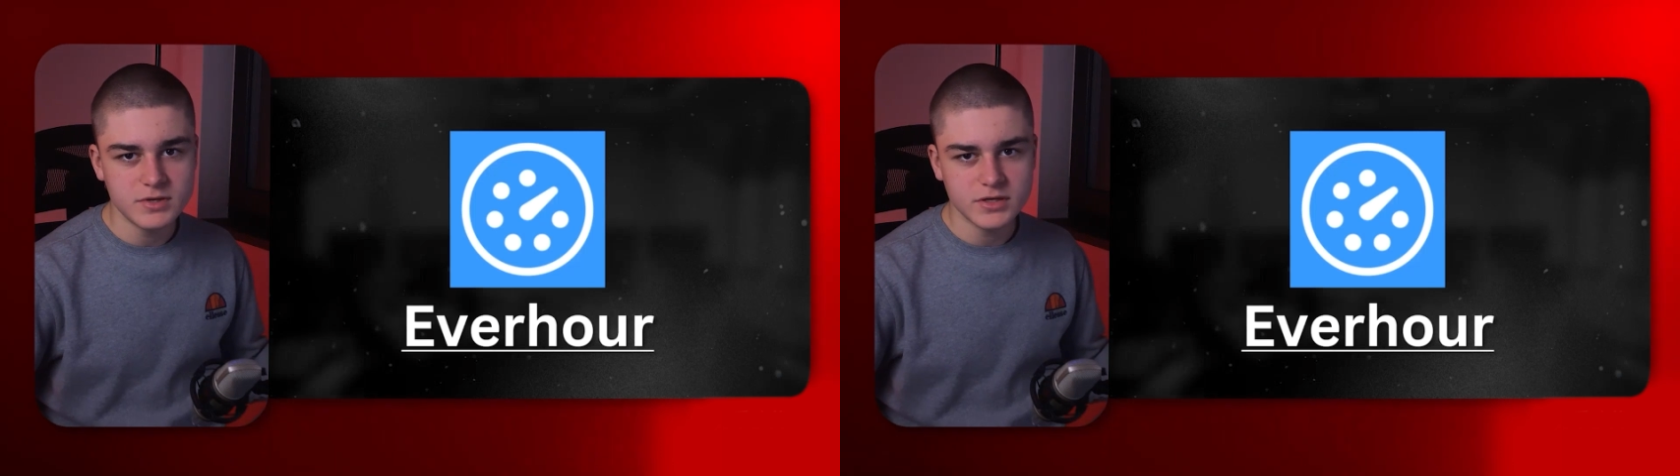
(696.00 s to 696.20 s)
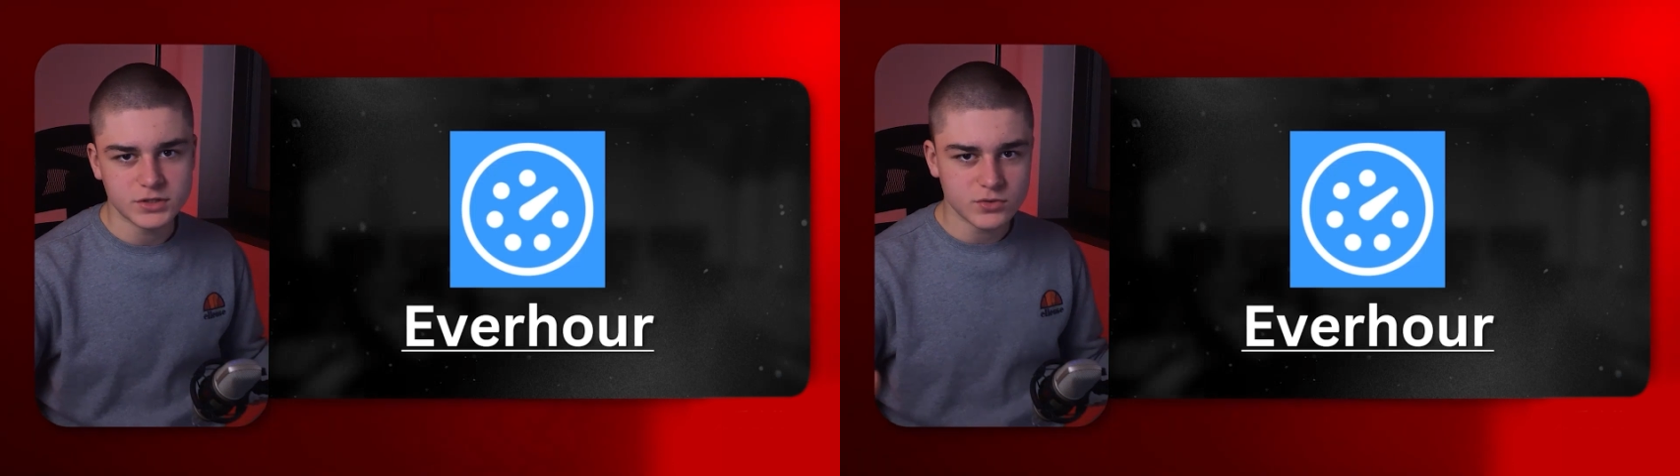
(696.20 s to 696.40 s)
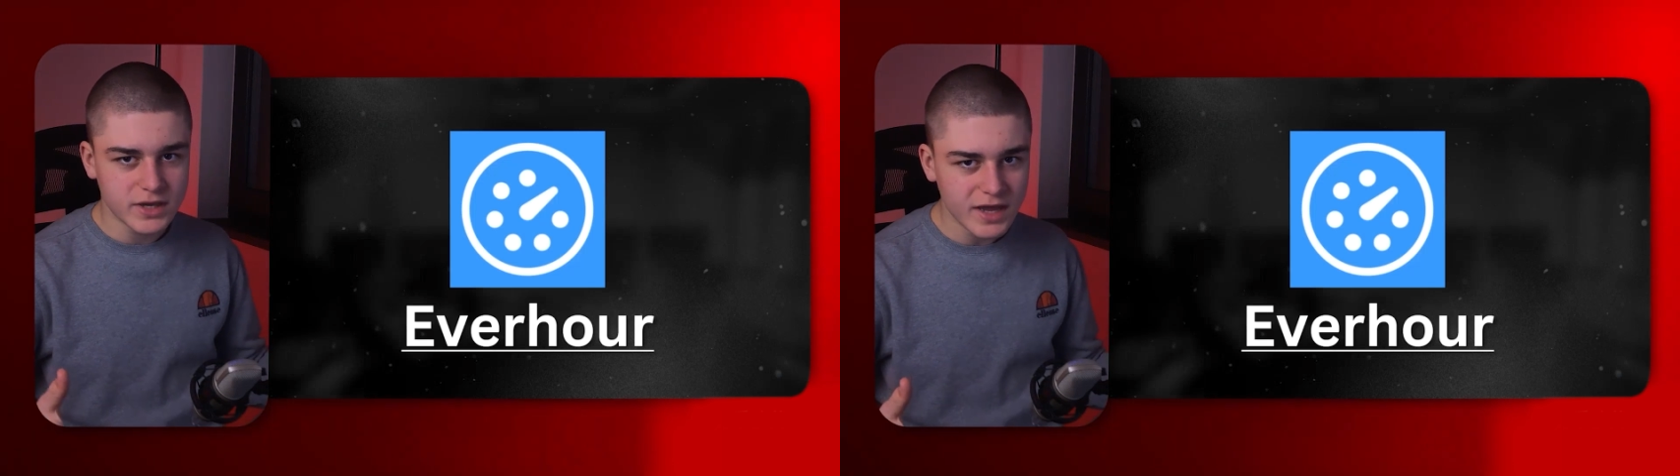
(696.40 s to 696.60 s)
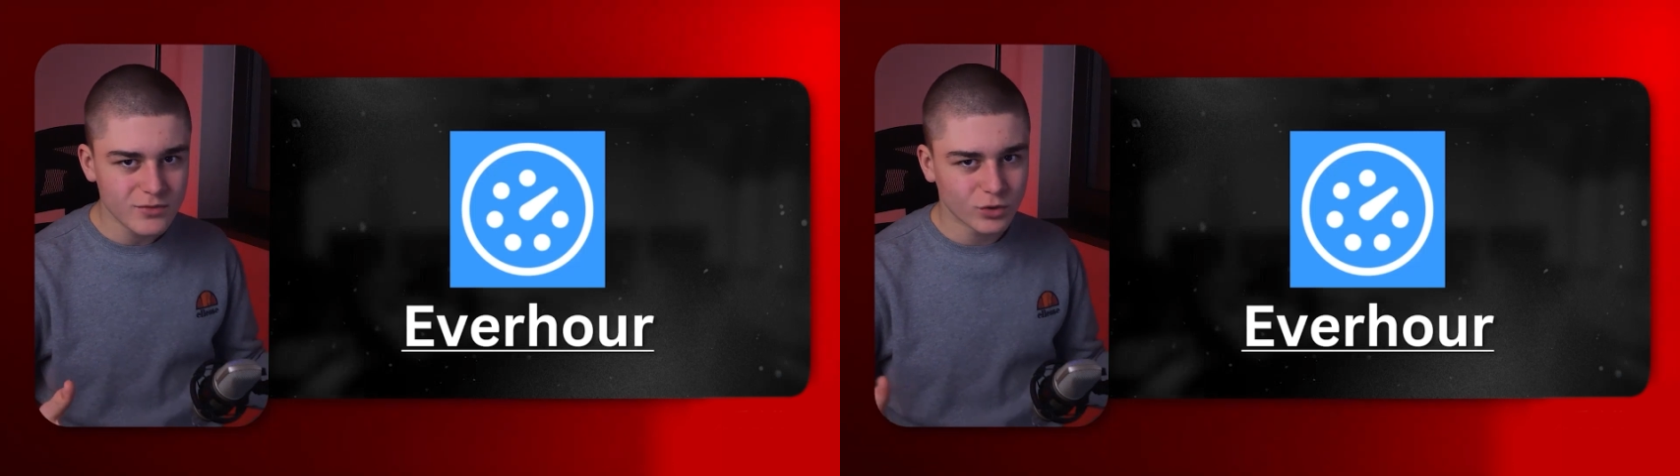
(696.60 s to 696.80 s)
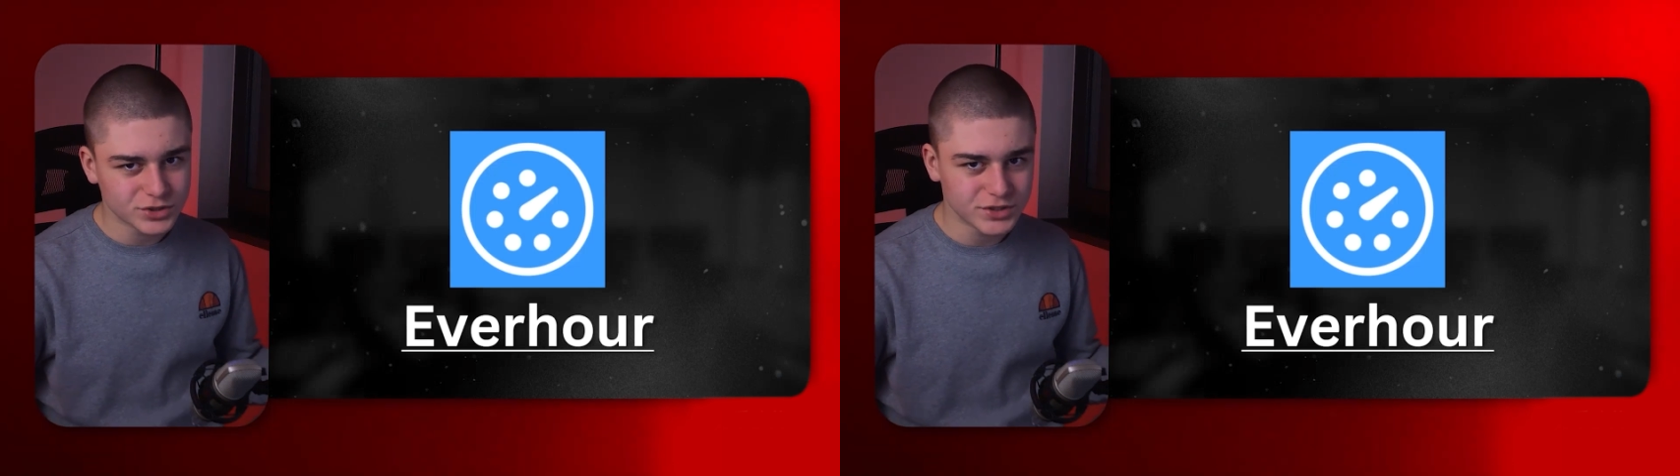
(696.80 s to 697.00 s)
Maybe it's
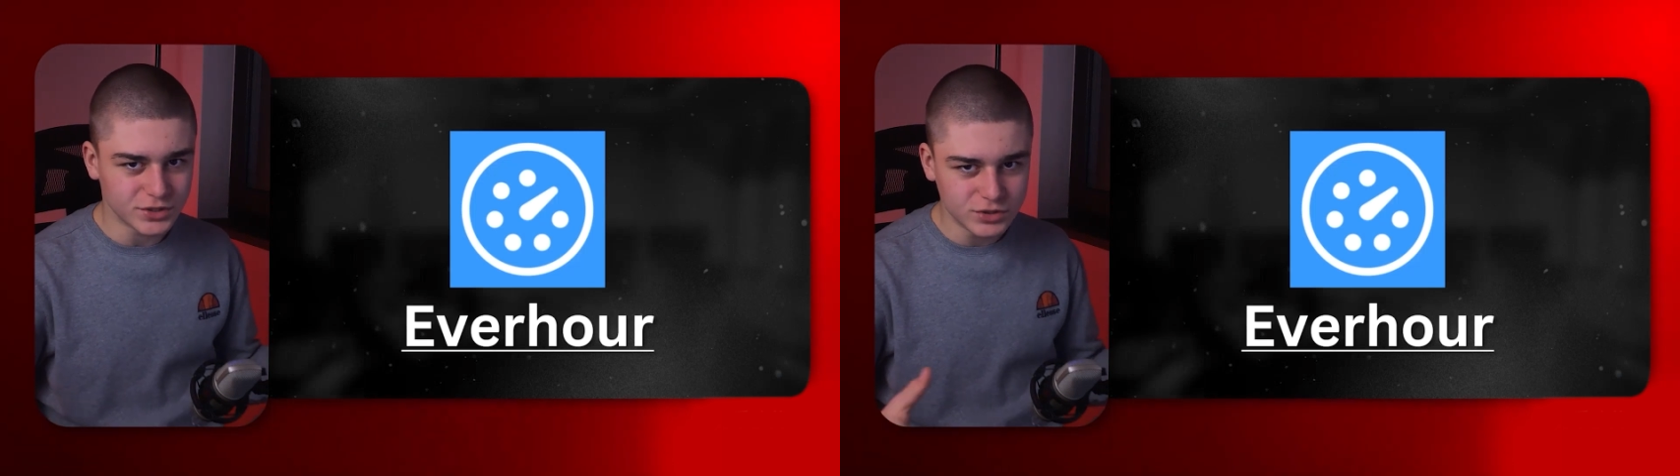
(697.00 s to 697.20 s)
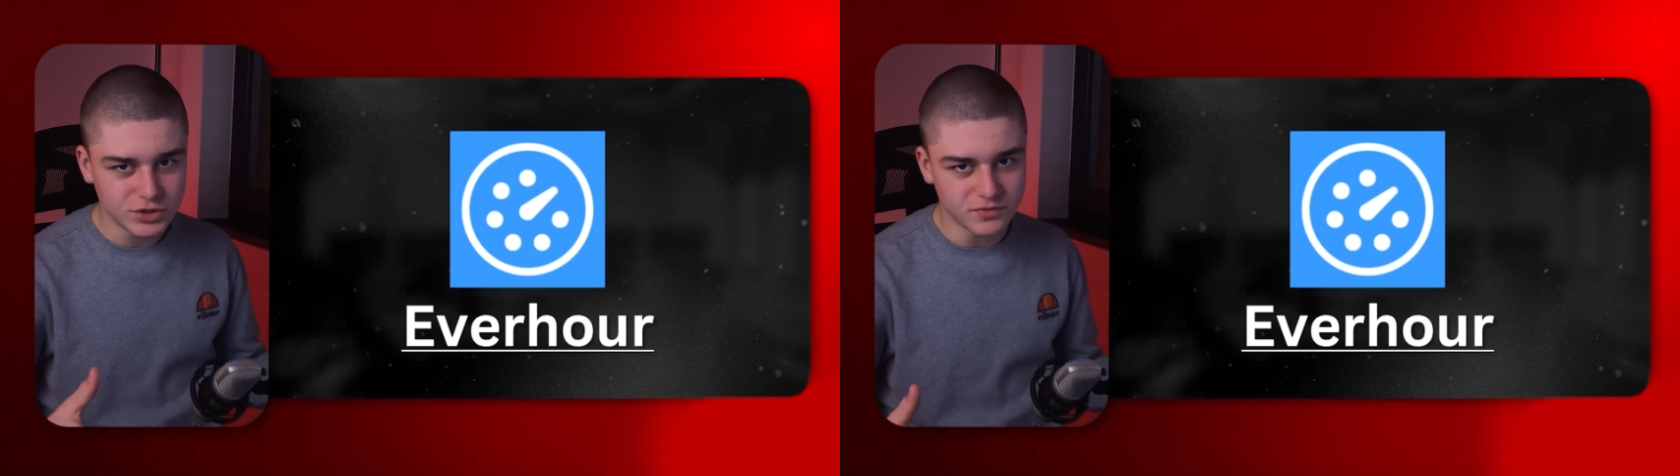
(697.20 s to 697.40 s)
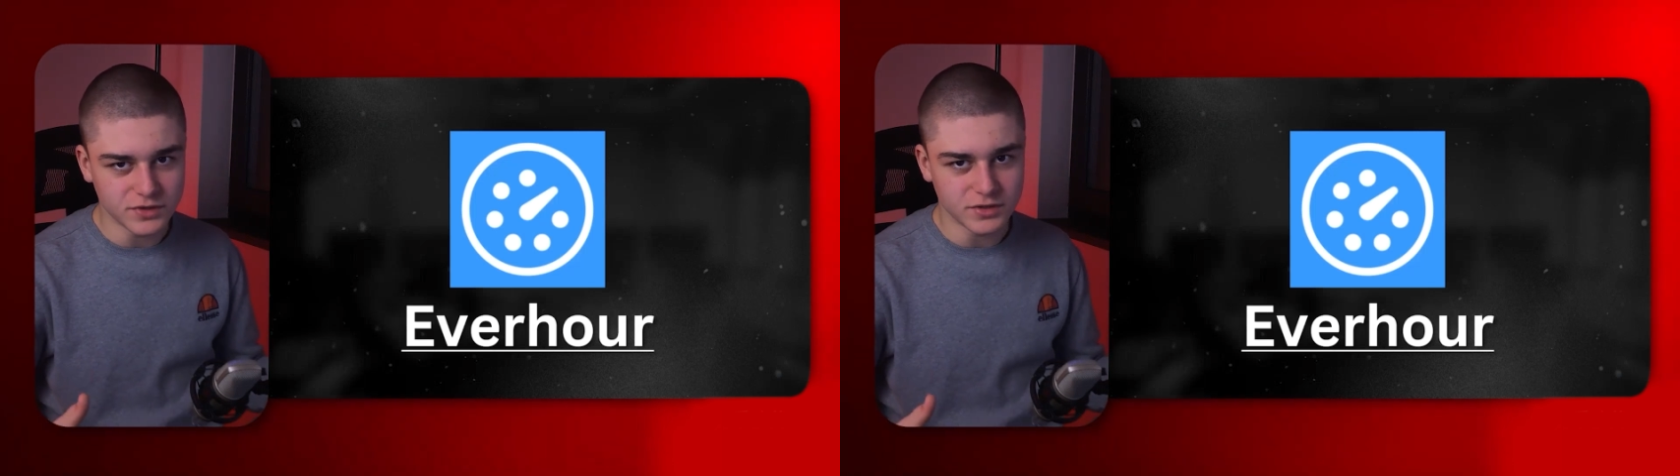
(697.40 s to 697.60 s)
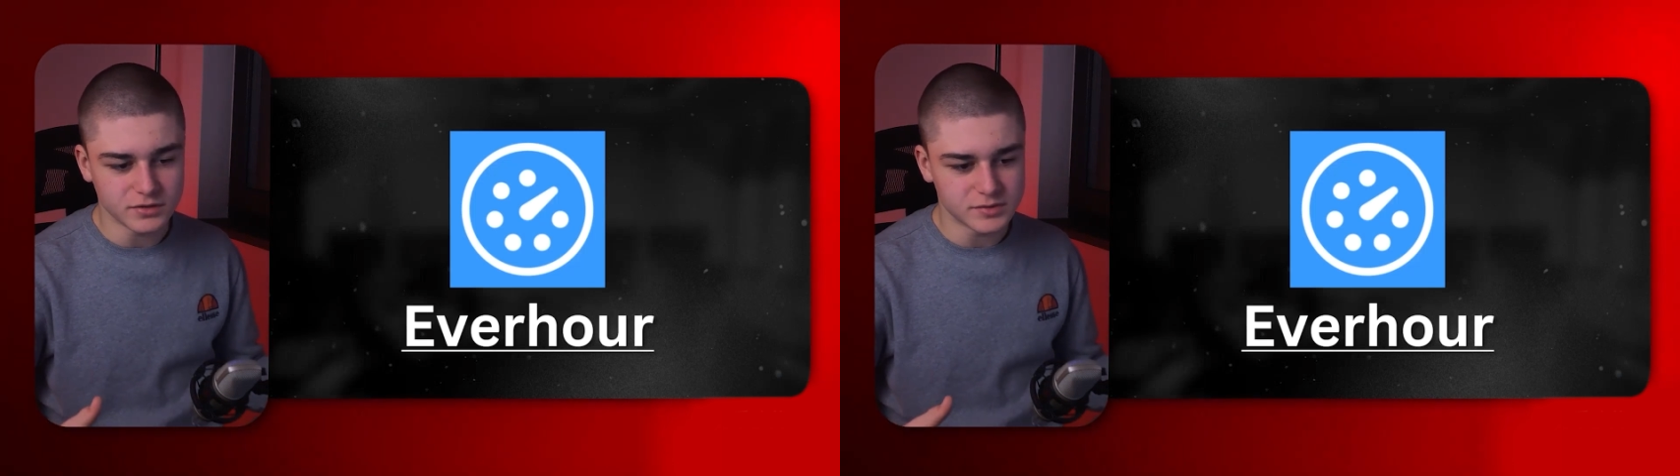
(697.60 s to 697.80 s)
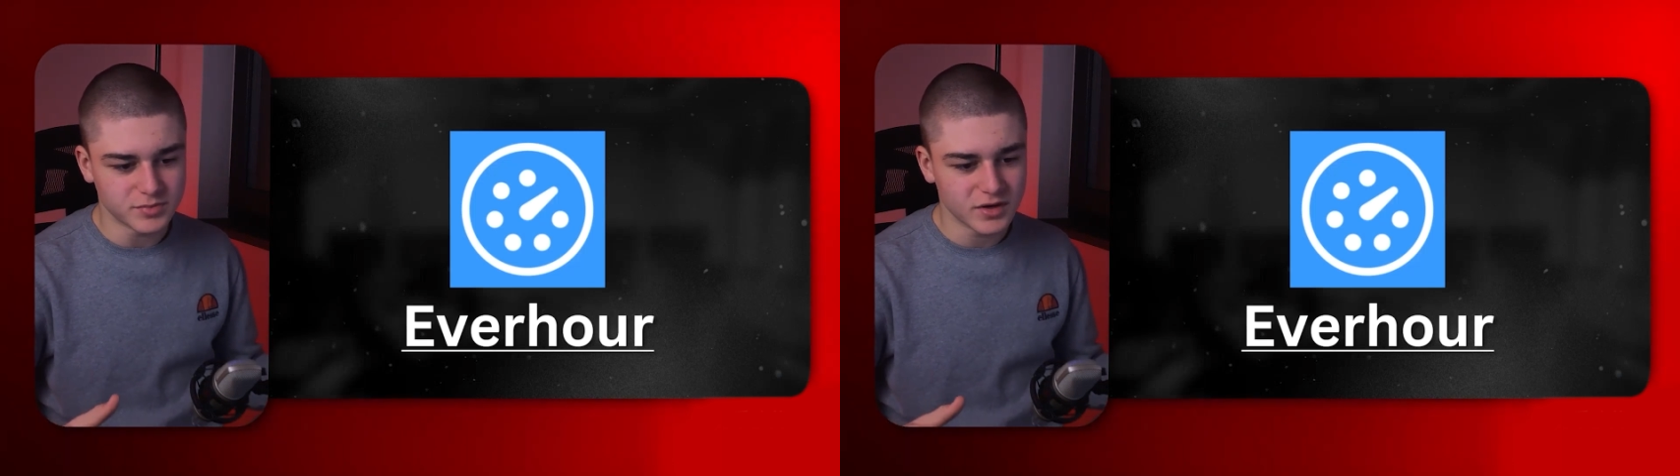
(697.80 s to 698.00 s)
okay watching YouTube
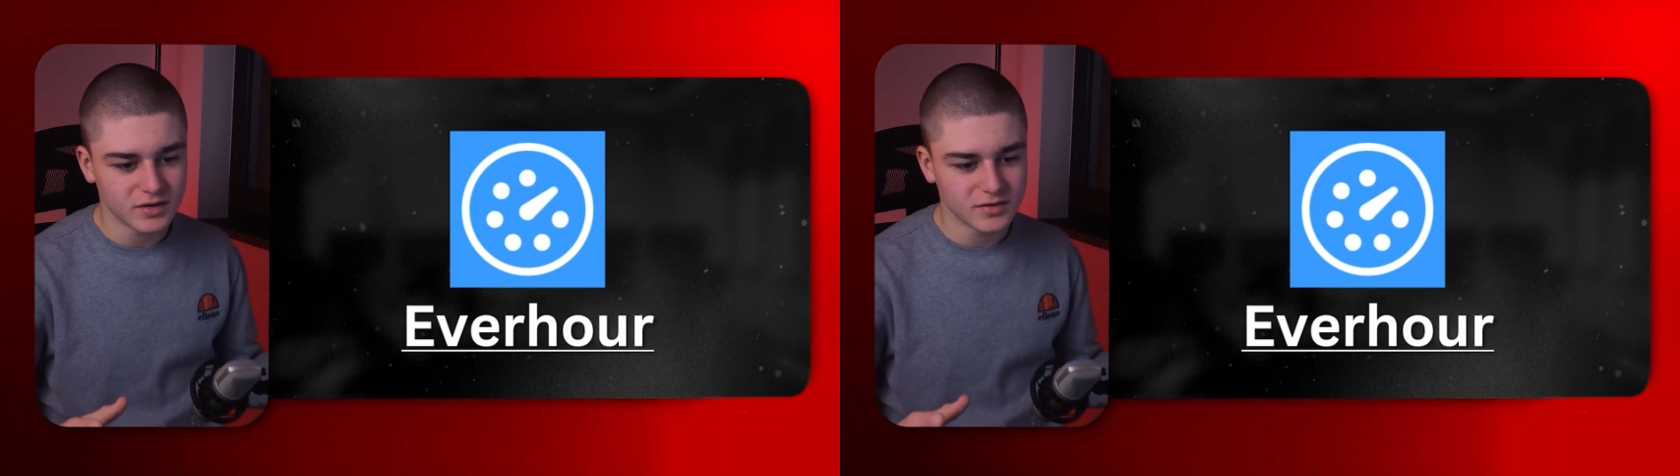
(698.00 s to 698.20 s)
videos,